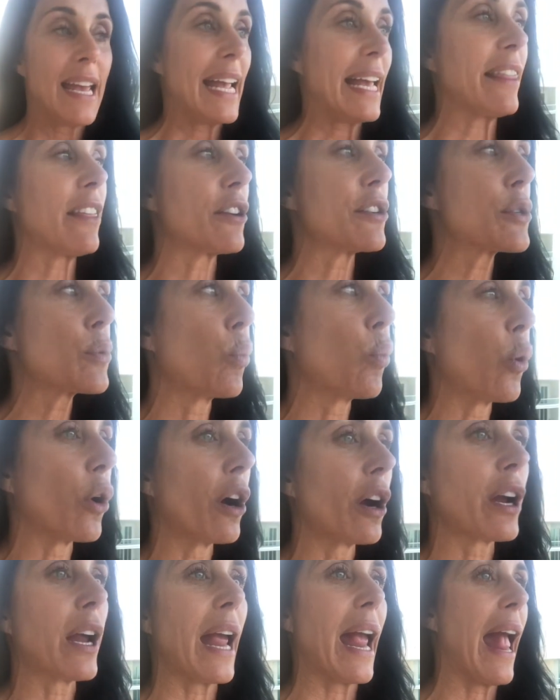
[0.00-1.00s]
There's
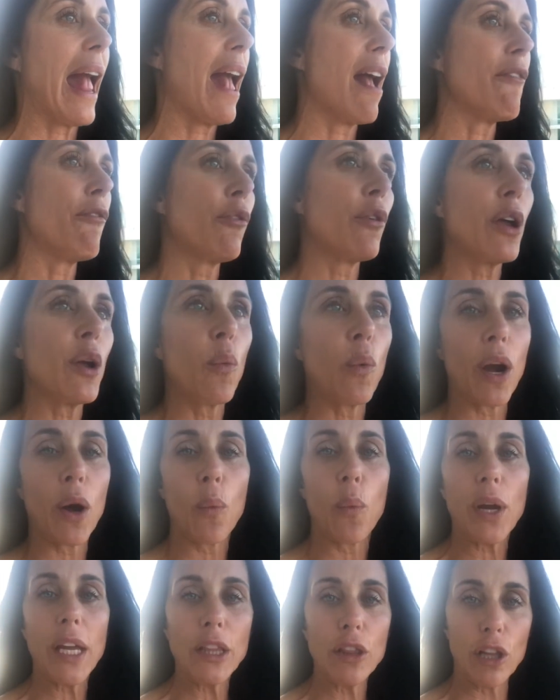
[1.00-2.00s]
work everywhere
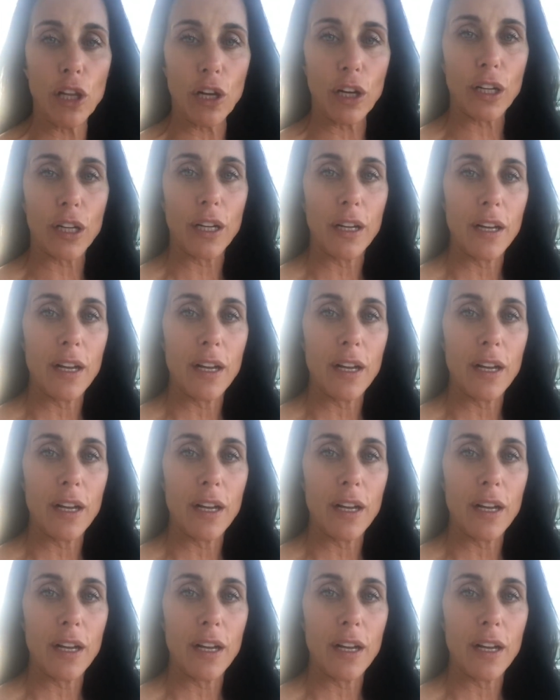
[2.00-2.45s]
we look.